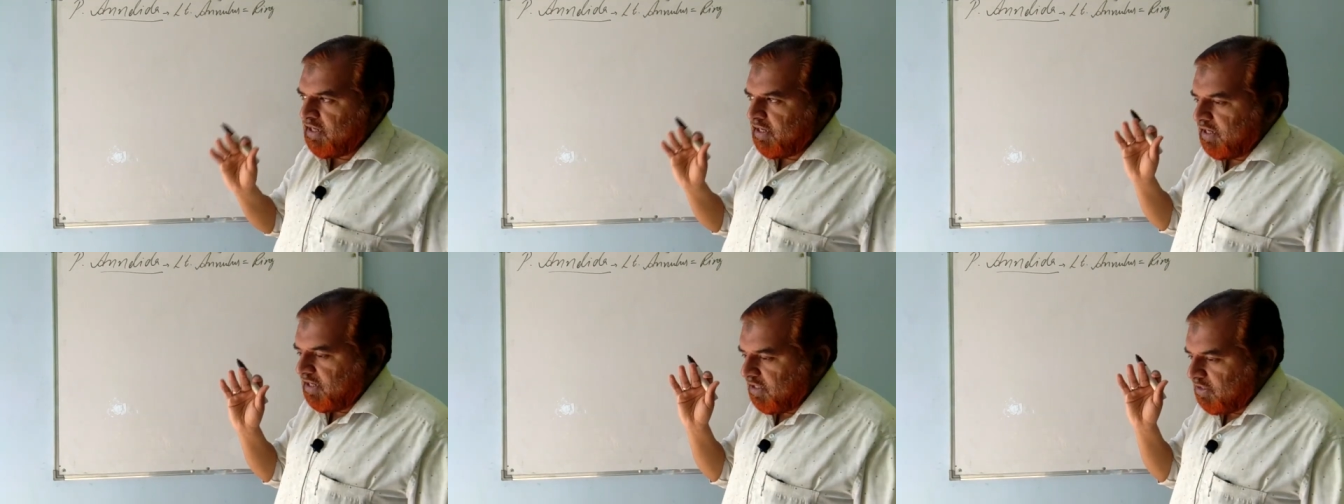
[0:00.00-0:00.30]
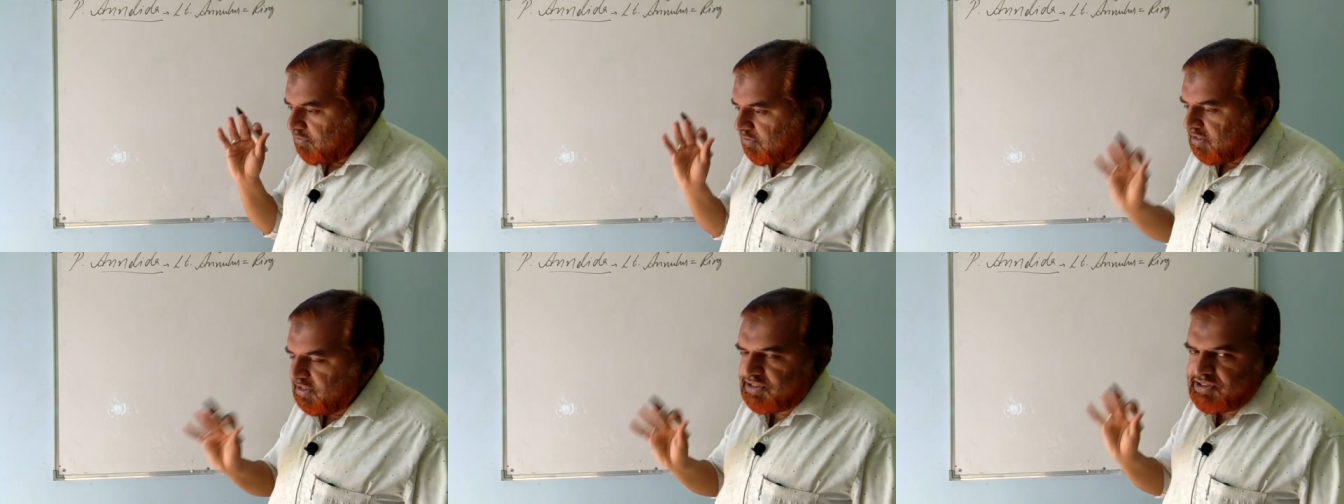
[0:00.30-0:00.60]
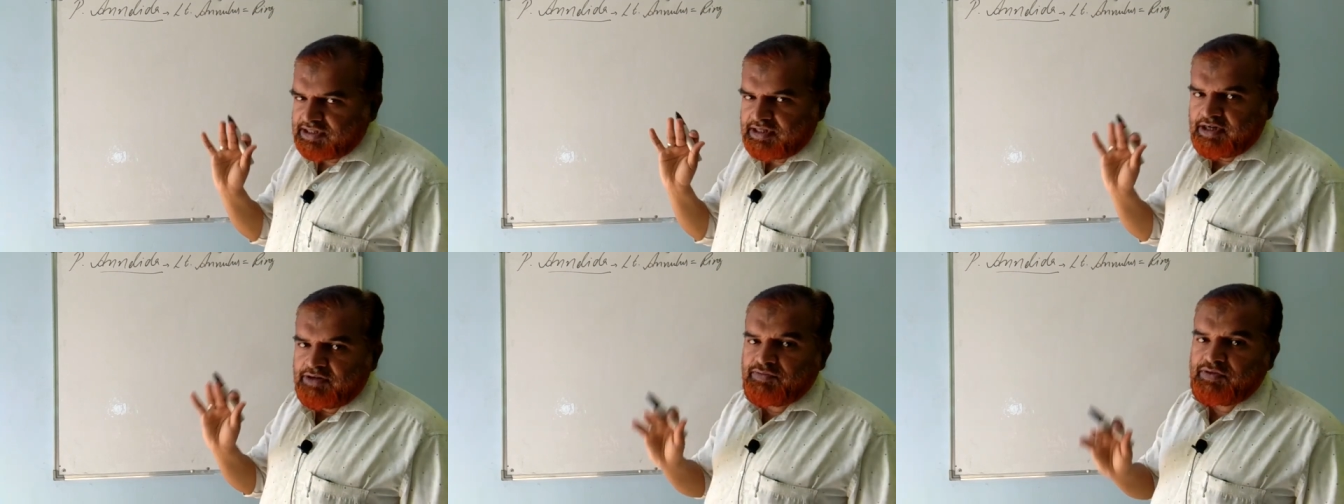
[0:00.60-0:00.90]

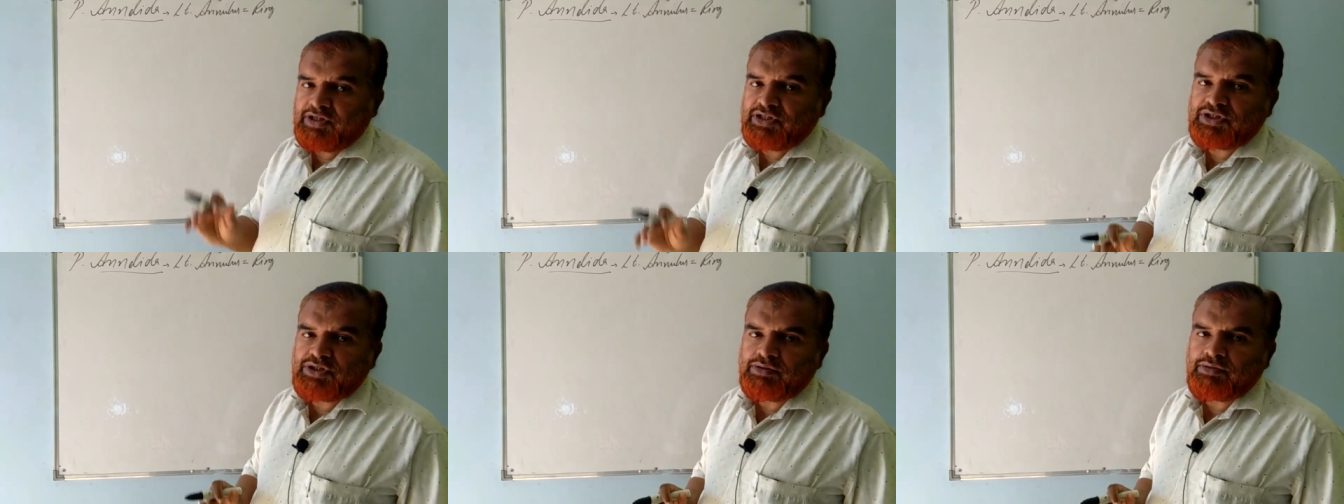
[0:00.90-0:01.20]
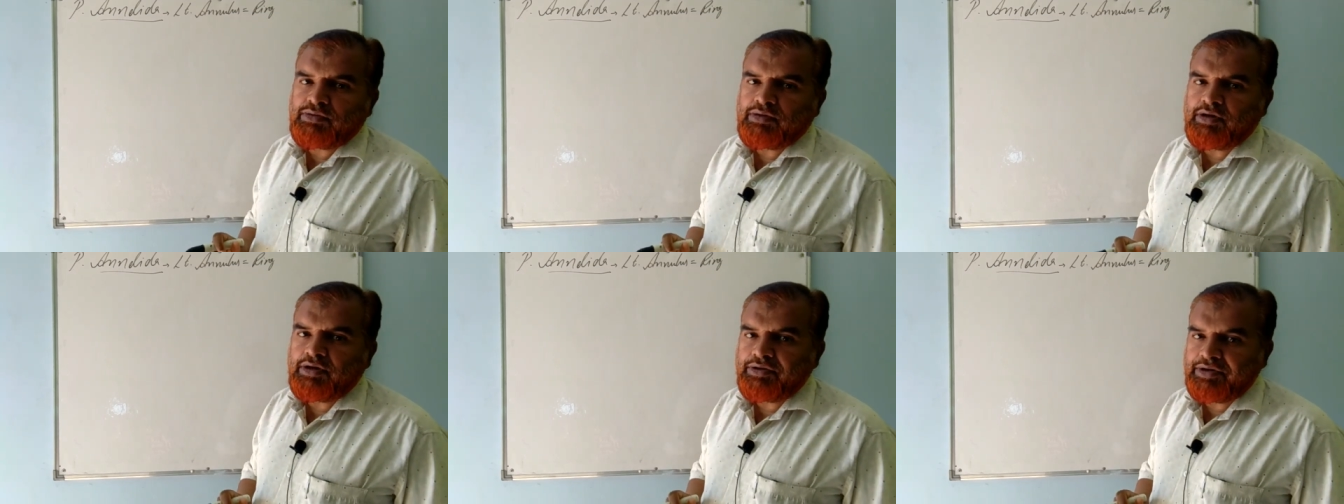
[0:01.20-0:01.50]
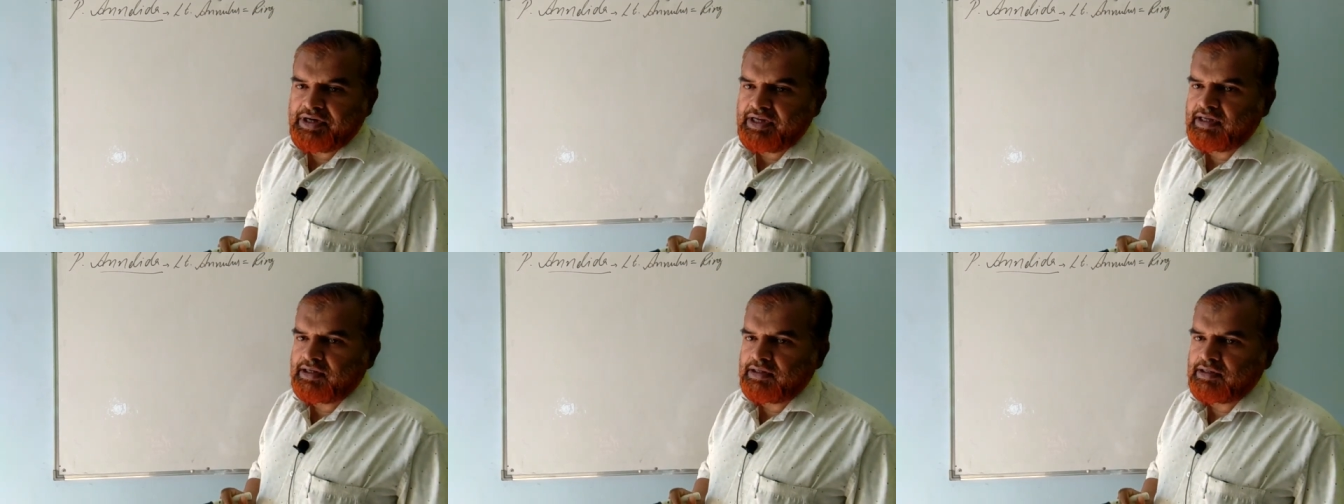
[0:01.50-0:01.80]
Annulus refers to
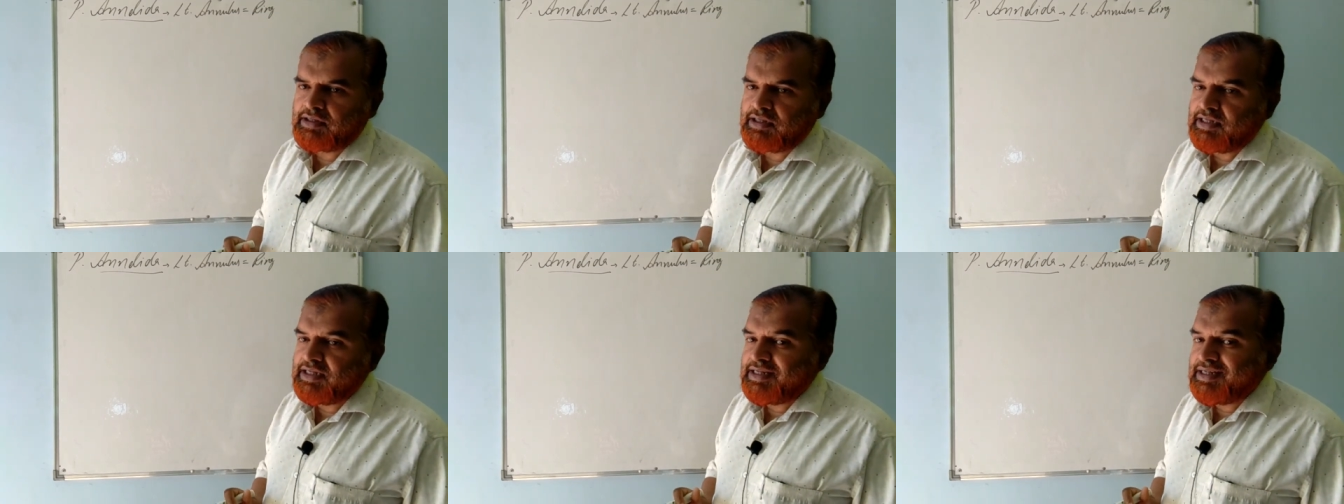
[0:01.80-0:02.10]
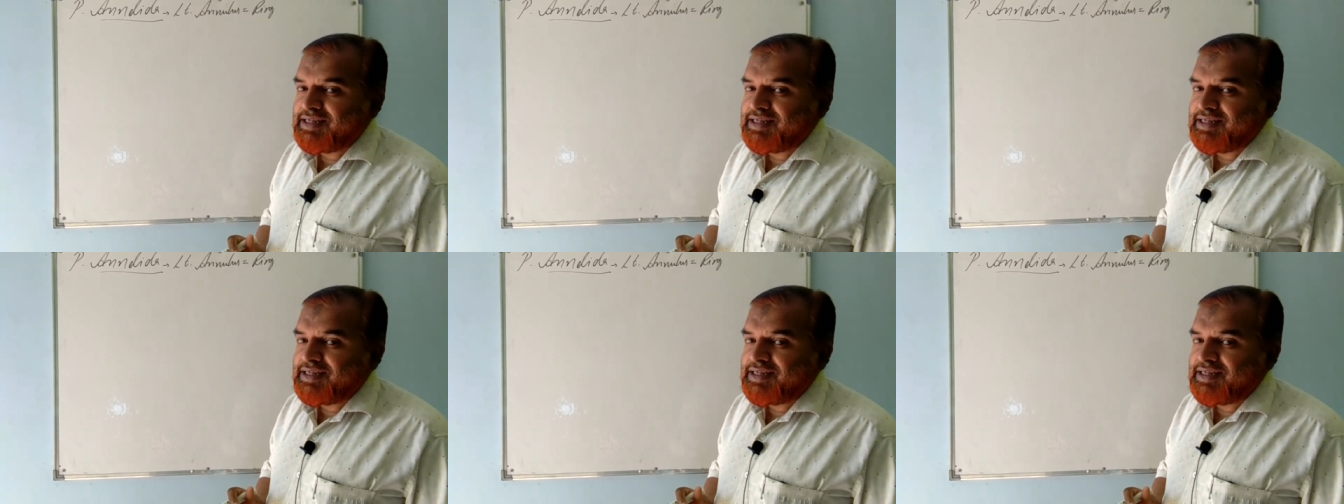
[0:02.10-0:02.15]
ring.